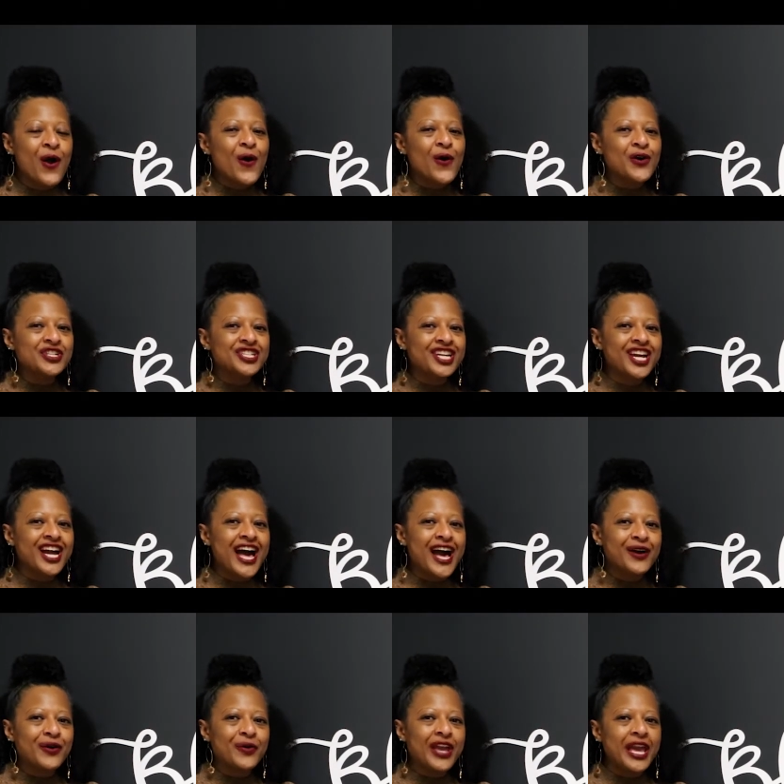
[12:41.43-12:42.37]
on
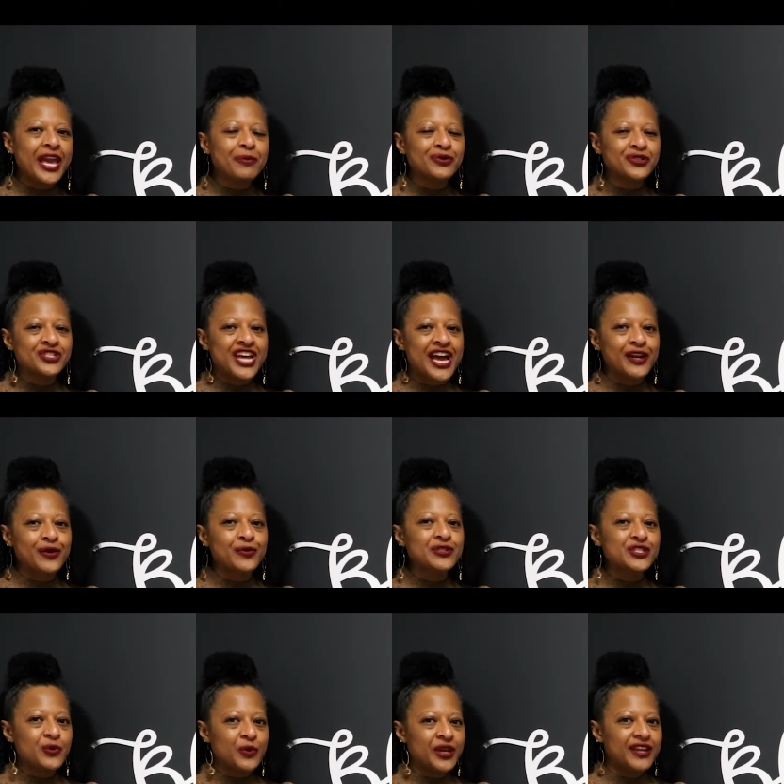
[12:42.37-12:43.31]
Chicago Cable Channel
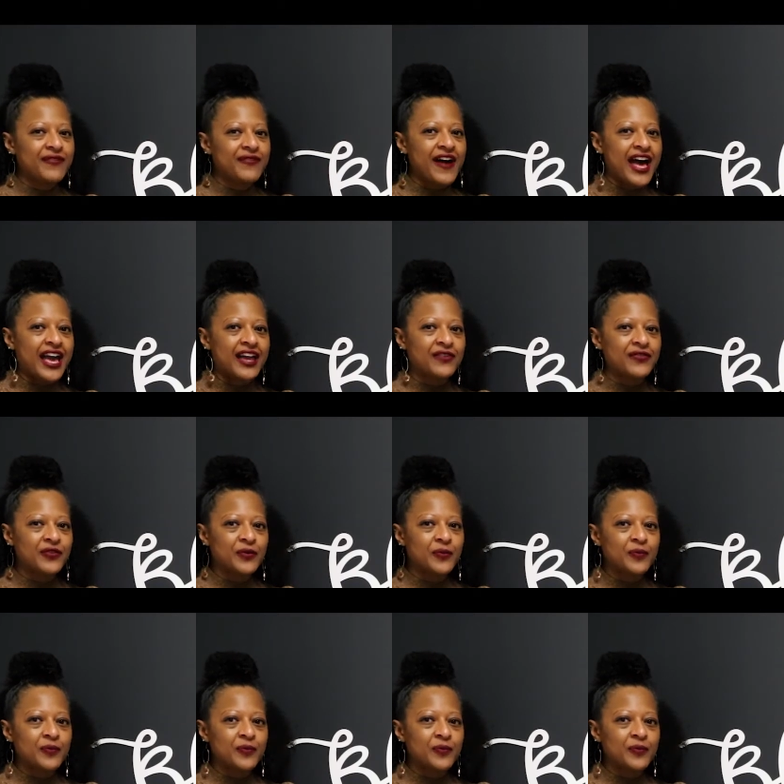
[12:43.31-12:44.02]
25.